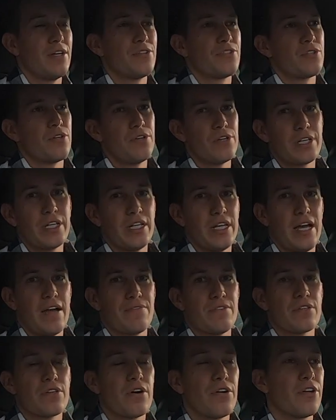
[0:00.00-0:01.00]
so you're going to have
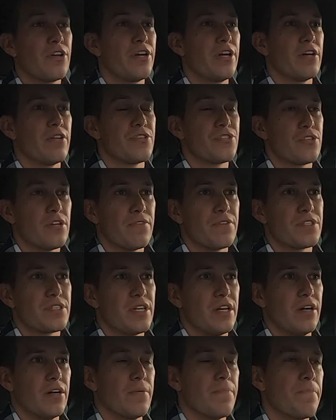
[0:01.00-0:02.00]
to go to your nearest service
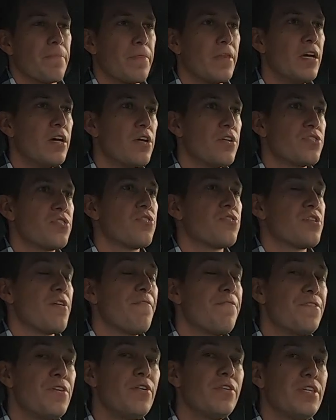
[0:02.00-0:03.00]
center. So there's
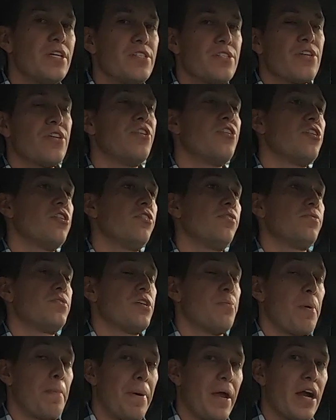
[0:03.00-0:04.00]
a few things you can do
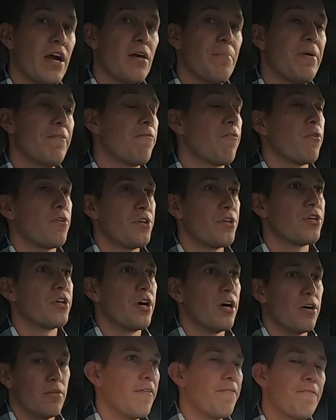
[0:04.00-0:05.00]
to prepare before you
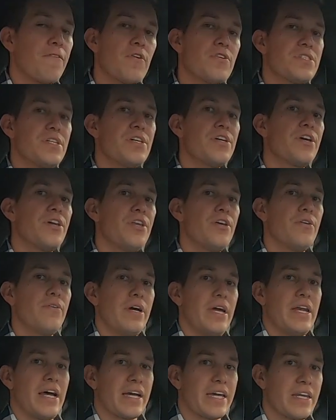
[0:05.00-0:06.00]
go. The first thing you can do,
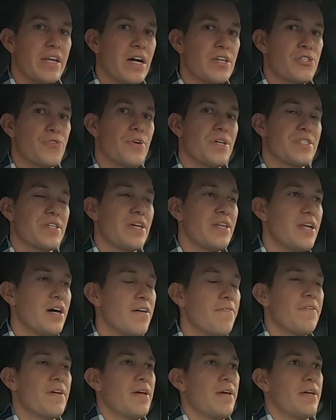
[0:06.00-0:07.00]
and I cannot stress it
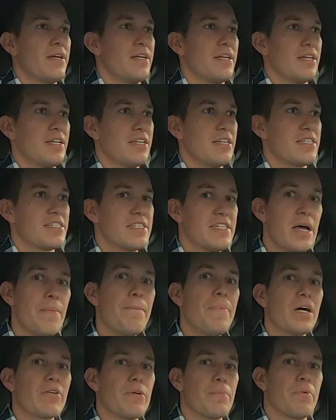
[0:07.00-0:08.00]
enough, send
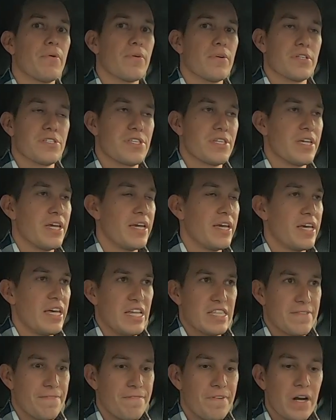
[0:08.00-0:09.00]
bug reports.
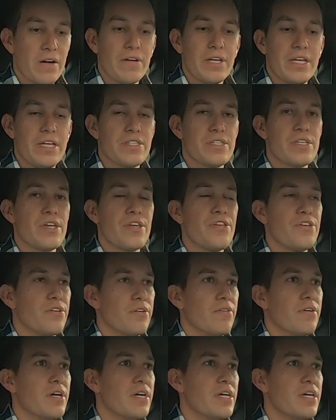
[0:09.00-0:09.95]
It's very easy to do.